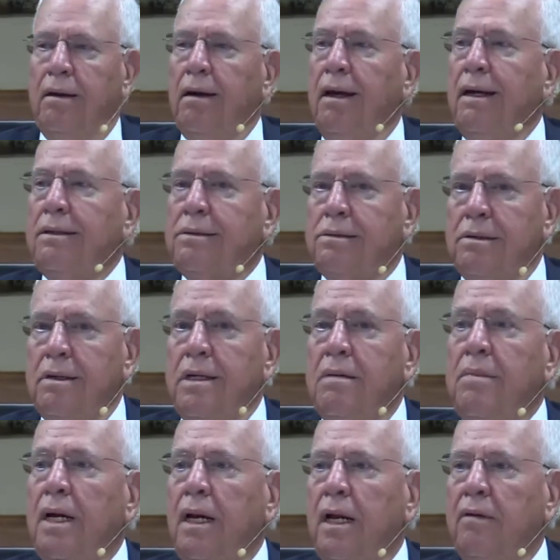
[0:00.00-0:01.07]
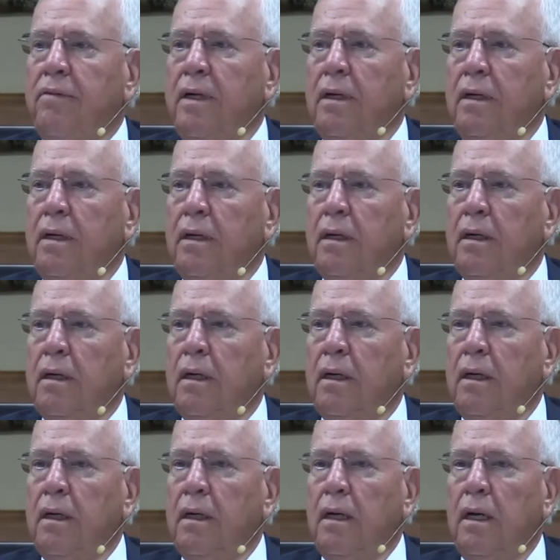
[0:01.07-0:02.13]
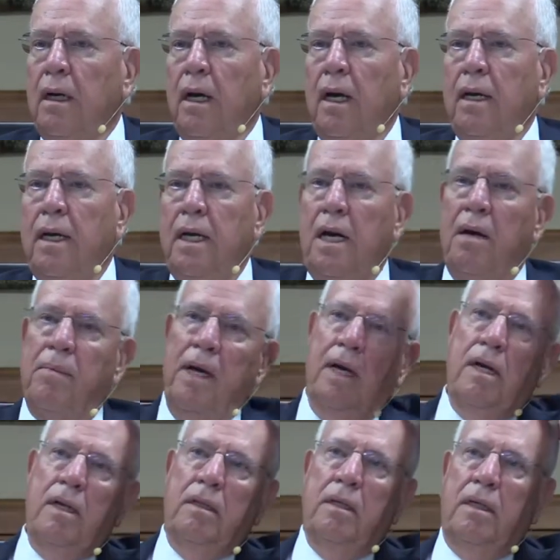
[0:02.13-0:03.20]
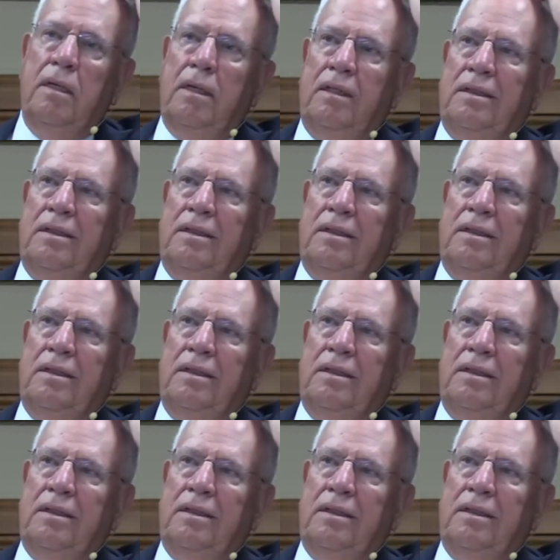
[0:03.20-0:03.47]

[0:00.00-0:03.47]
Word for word: Esther in the middle of it. And then I began to think,